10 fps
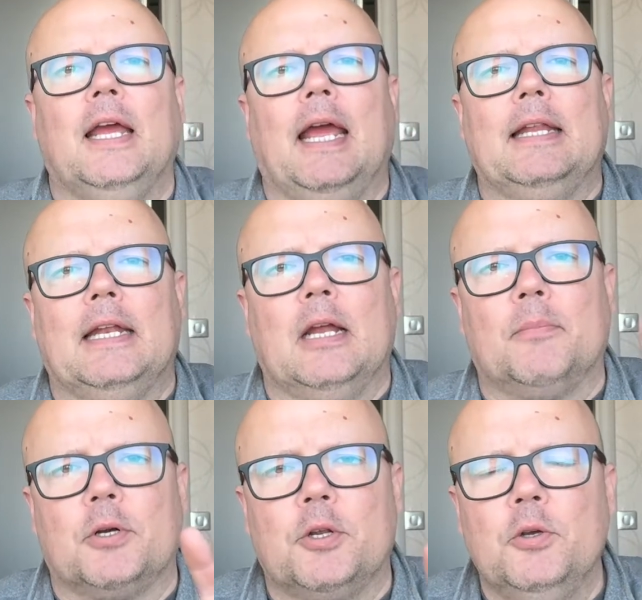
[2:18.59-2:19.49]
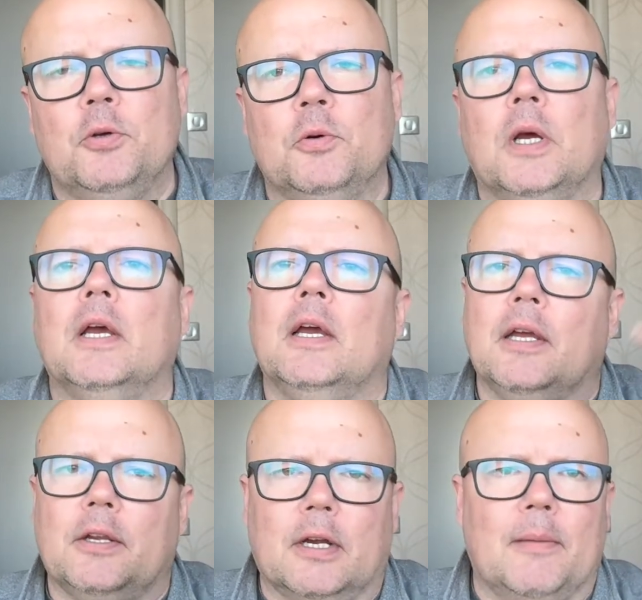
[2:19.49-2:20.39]
And then number two,
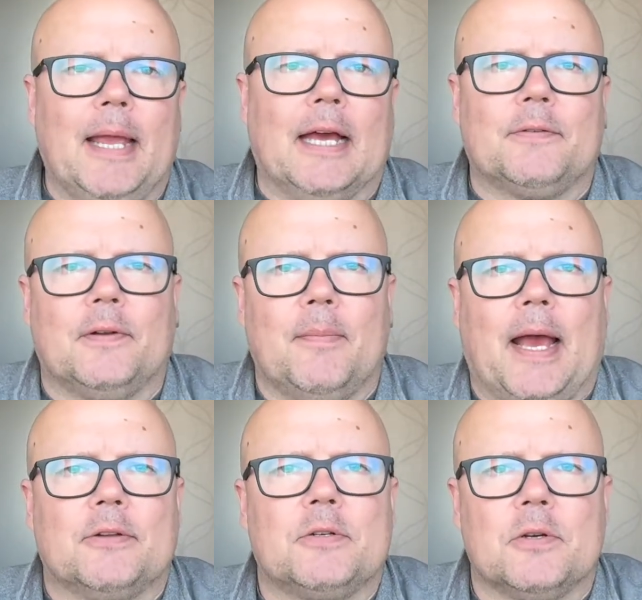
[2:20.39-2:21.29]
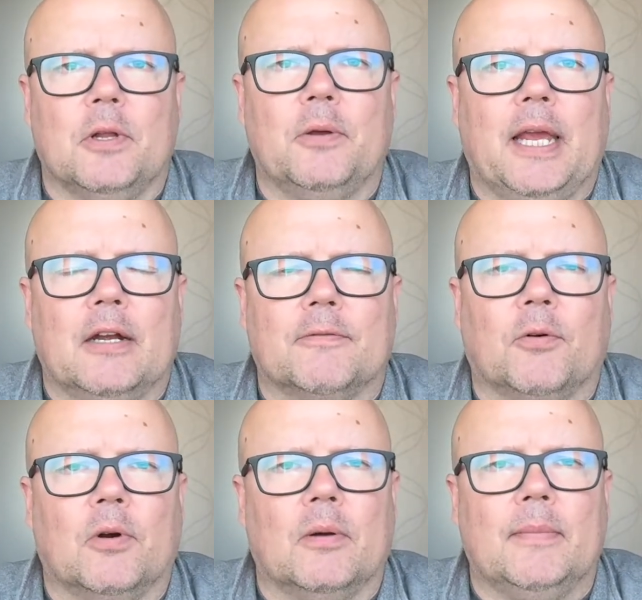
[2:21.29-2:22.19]
you're going to be asked for the passenger locator
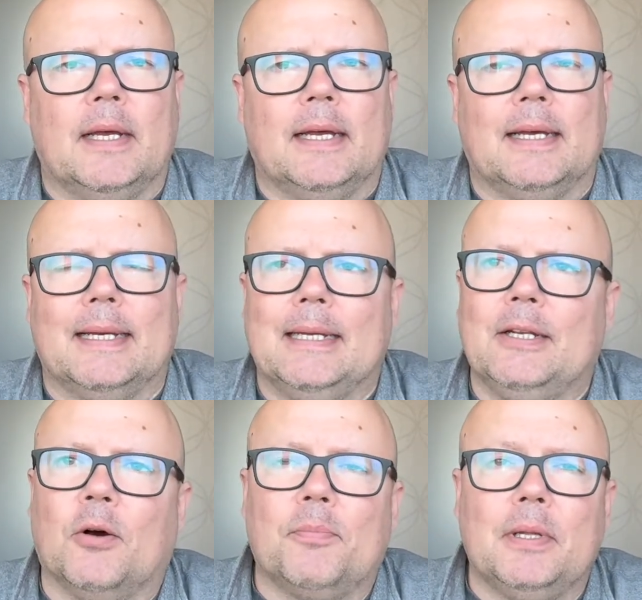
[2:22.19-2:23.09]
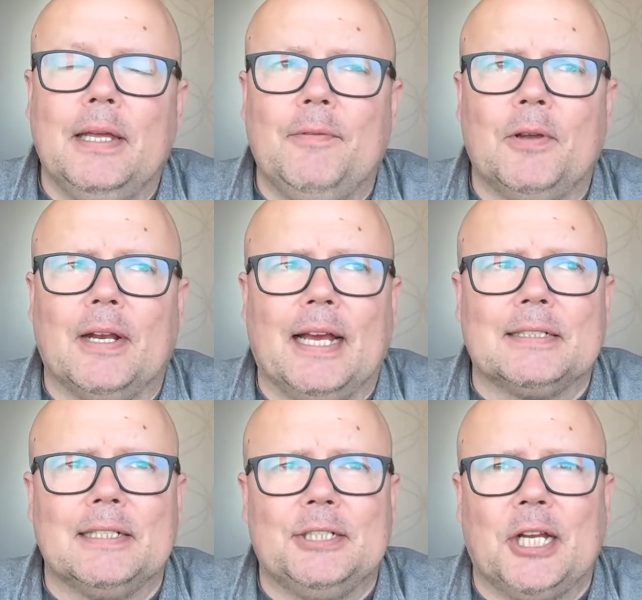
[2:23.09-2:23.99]
form. I don't believe you can
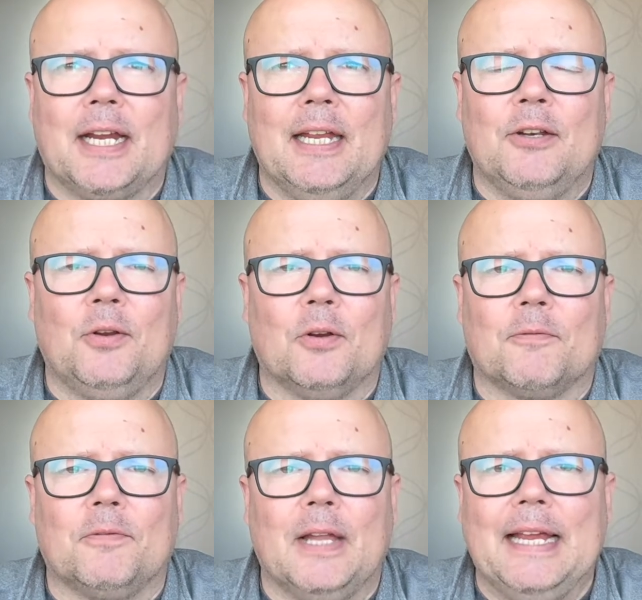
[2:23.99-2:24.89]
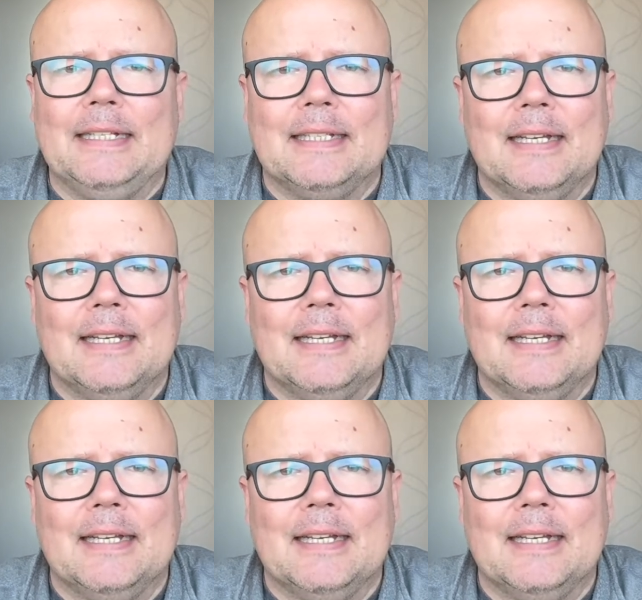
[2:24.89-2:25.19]
actually check into your flight